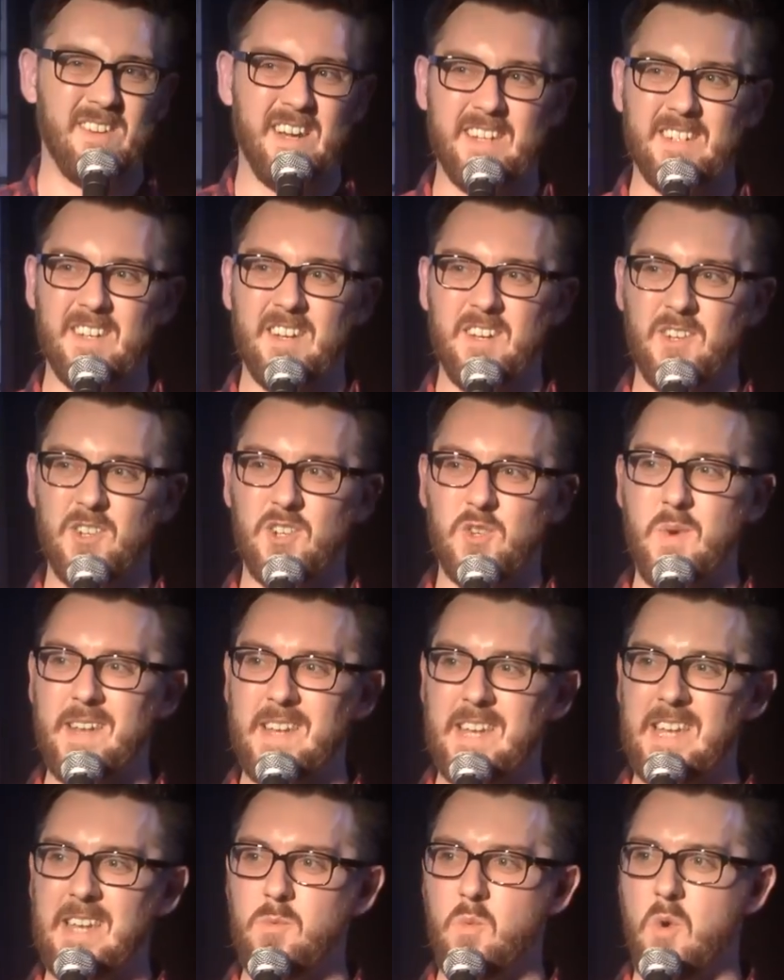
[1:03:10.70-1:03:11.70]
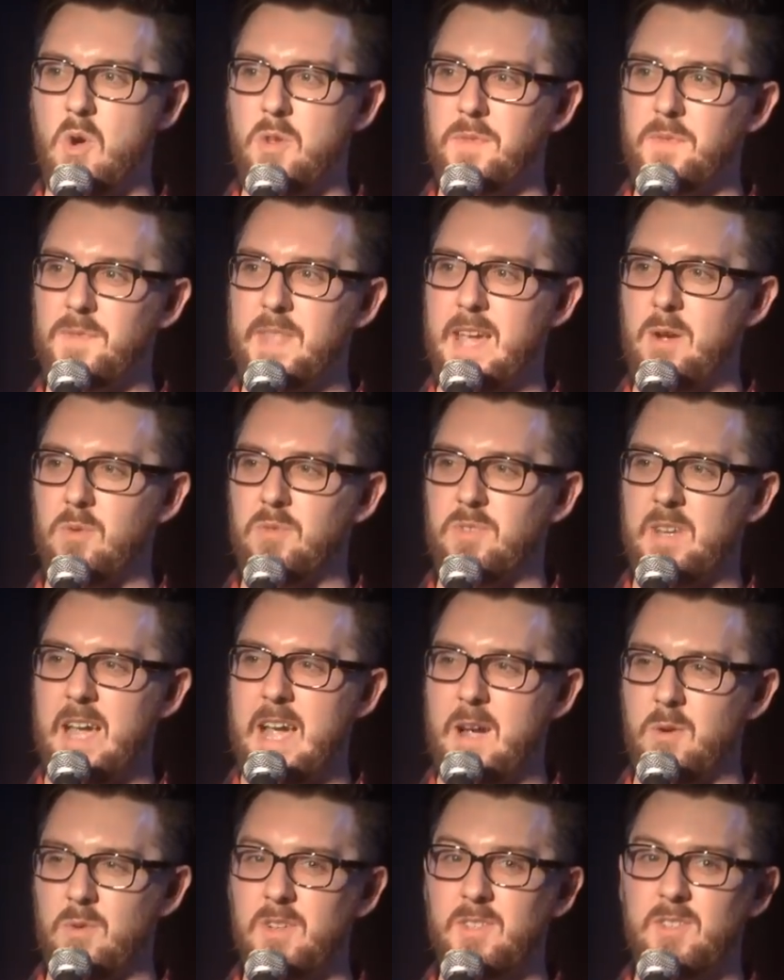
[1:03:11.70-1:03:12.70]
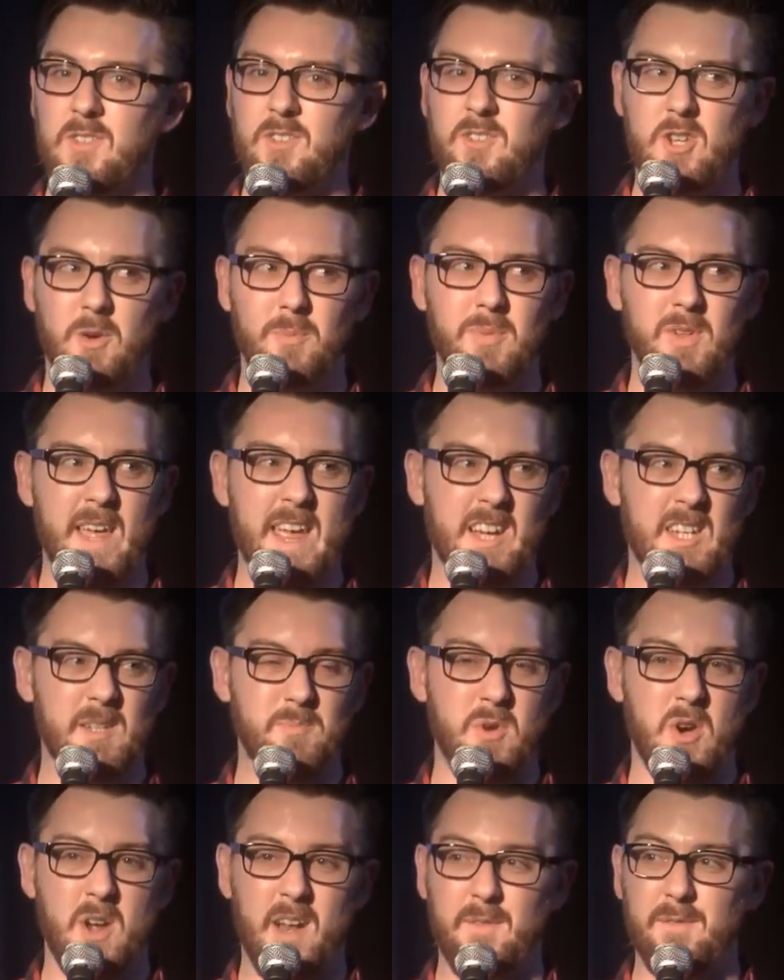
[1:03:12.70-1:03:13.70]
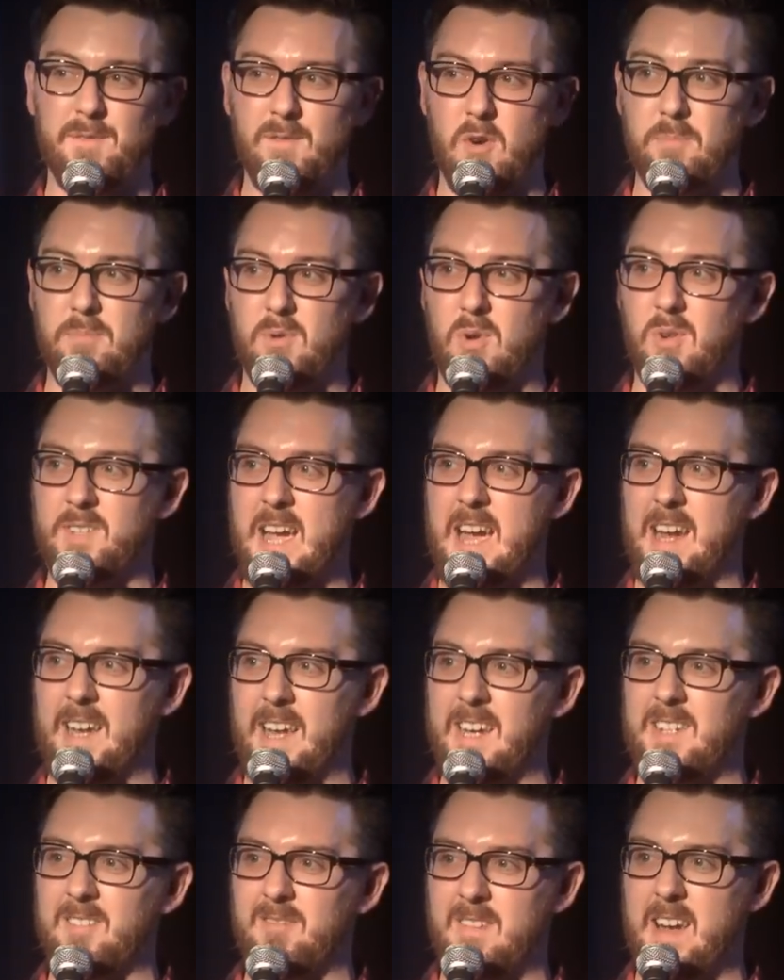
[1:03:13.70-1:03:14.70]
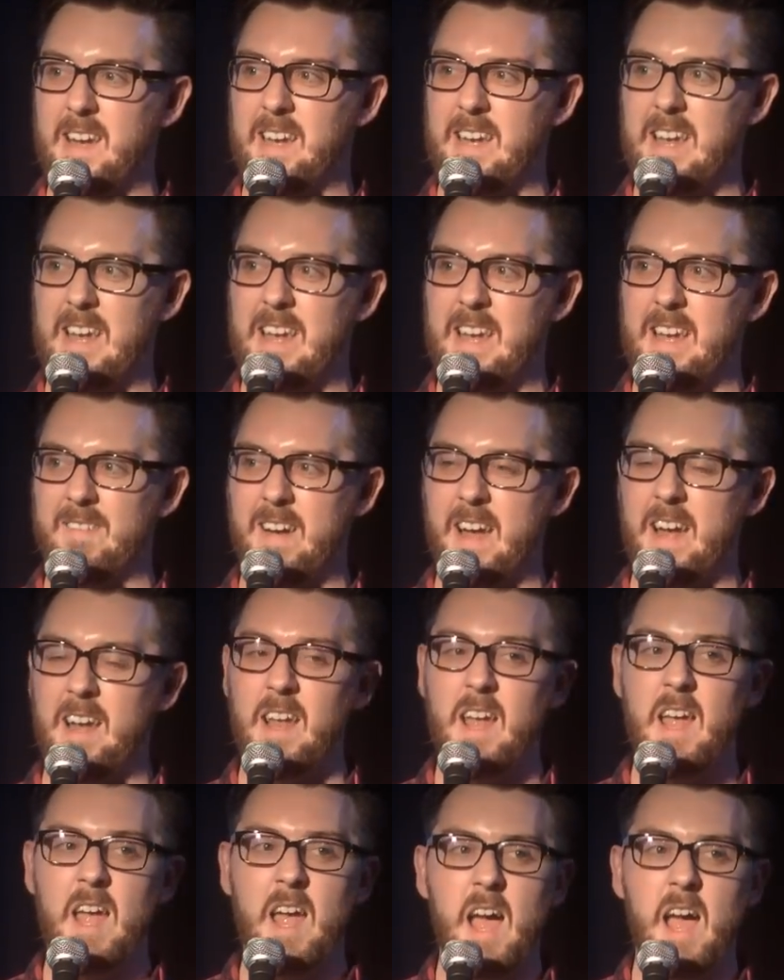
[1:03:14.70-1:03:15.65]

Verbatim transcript: right? 21,000 hours, double expert in football tactics right here, right?